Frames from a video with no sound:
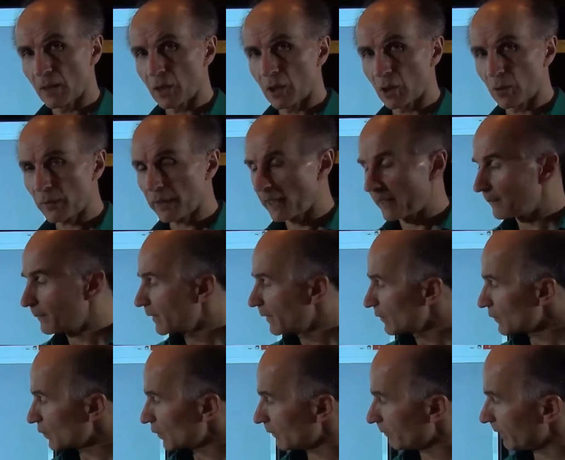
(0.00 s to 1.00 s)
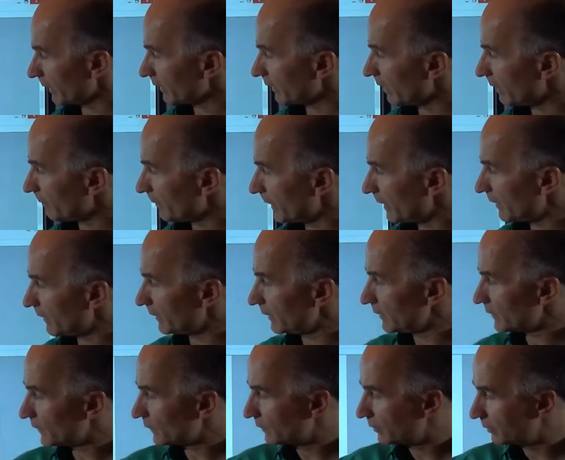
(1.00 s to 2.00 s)
Okay, so if I compare
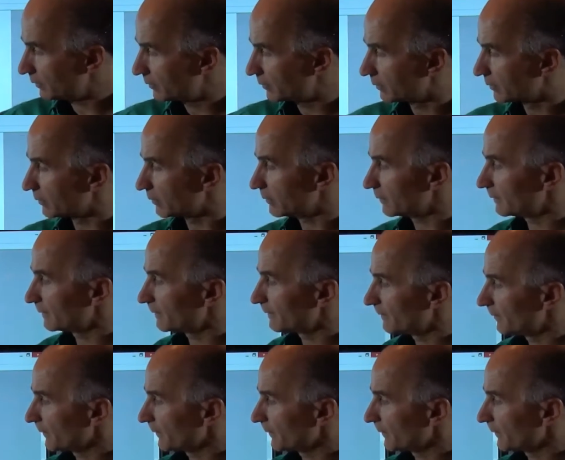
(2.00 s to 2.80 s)
these two,